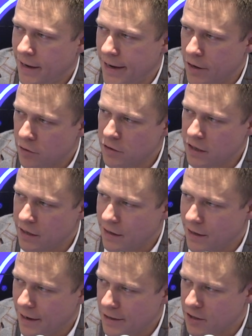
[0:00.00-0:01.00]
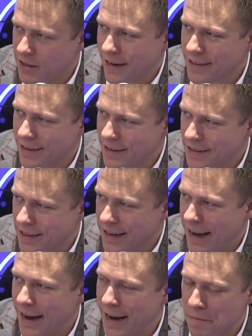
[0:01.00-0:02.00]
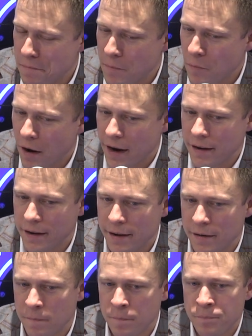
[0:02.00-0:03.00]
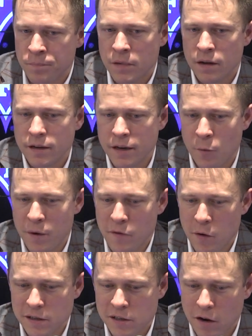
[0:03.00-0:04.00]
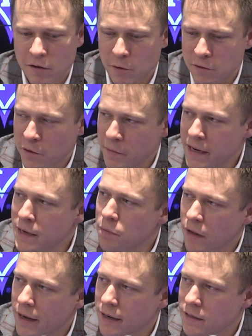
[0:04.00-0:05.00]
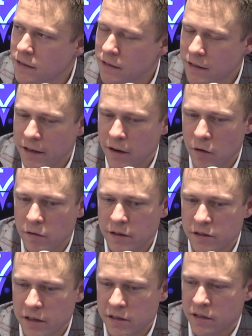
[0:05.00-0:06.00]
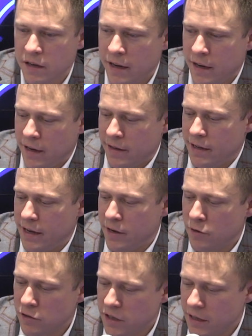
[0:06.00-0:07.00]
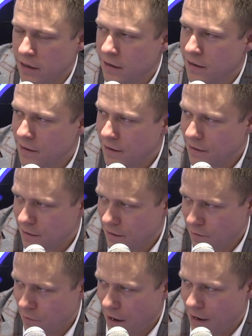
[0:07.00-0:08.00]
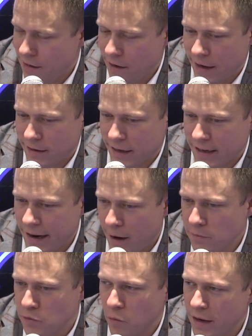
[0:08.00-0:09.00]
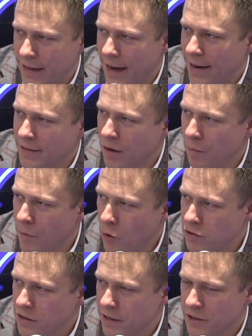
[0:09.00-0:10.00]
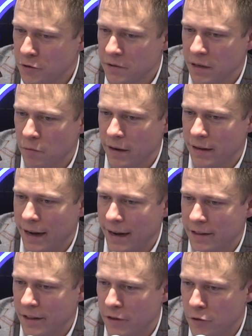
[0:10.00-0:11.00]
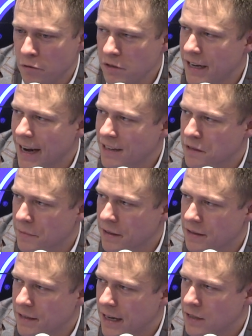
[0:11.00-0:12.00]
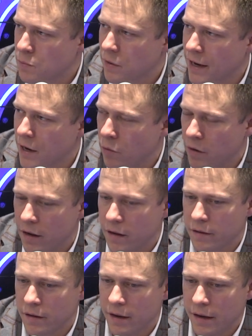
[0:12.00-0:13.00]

energy ejected into the game, right? And you know, we've always called those three plays, you know, that just the energy. Right, like that comes with that, the emotion that's usually with that, the enthusiasm that the team's playing with,